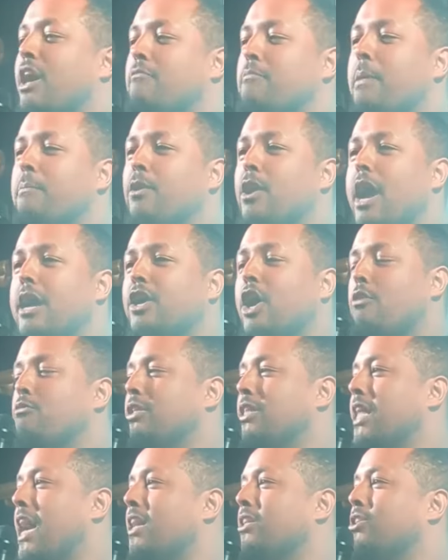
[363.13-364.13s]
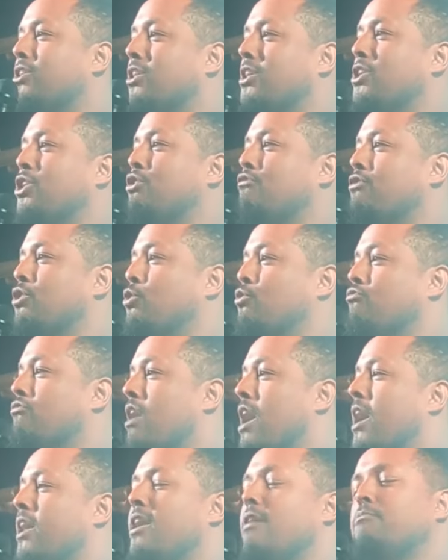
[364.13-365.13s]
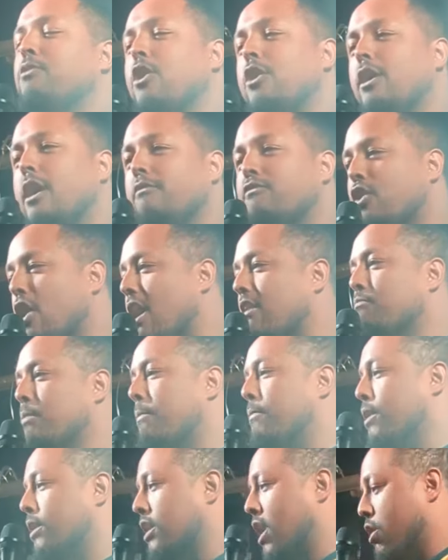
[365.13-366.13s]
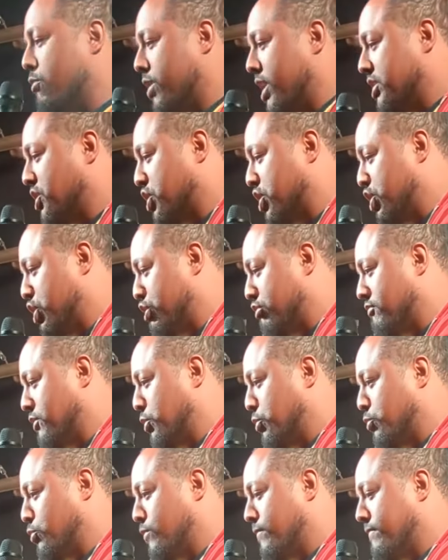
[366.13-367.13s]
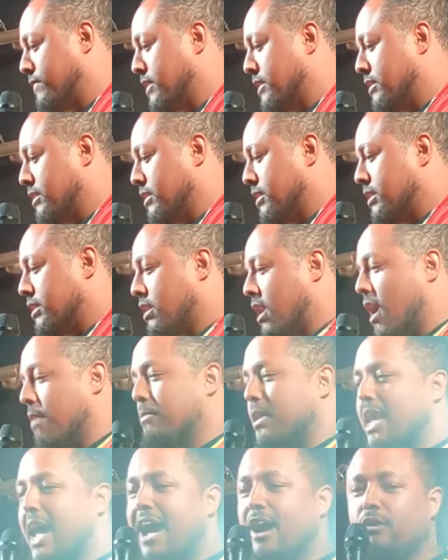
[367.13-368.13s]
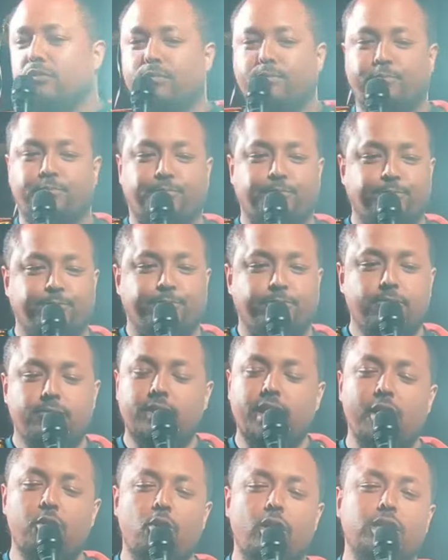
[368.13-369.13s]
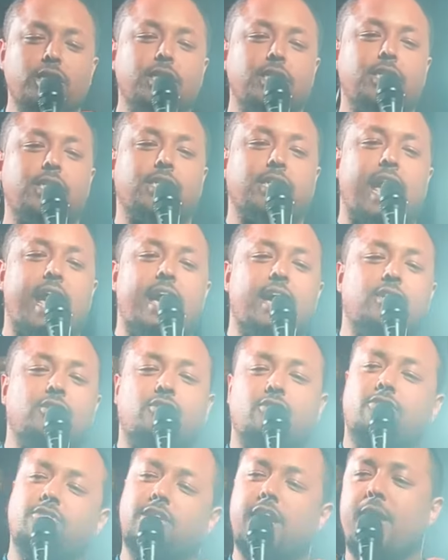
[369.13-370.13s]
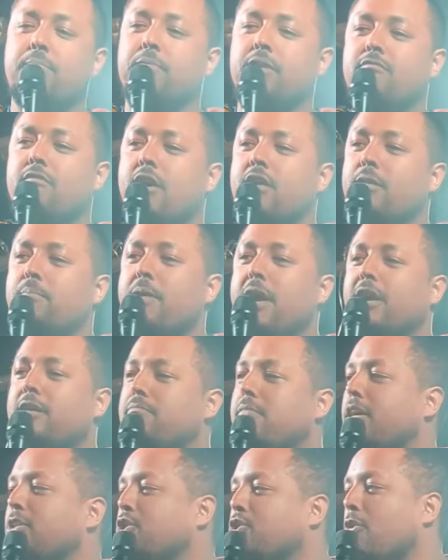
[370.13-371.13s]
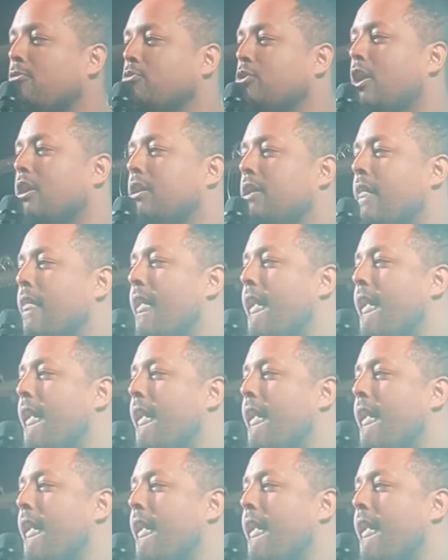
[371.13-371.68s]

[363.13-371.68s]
I remember going down to the urinal, right? And I remember going into the urinal, coming out, and all I see is this hand just tap me right on the back of my shoulder.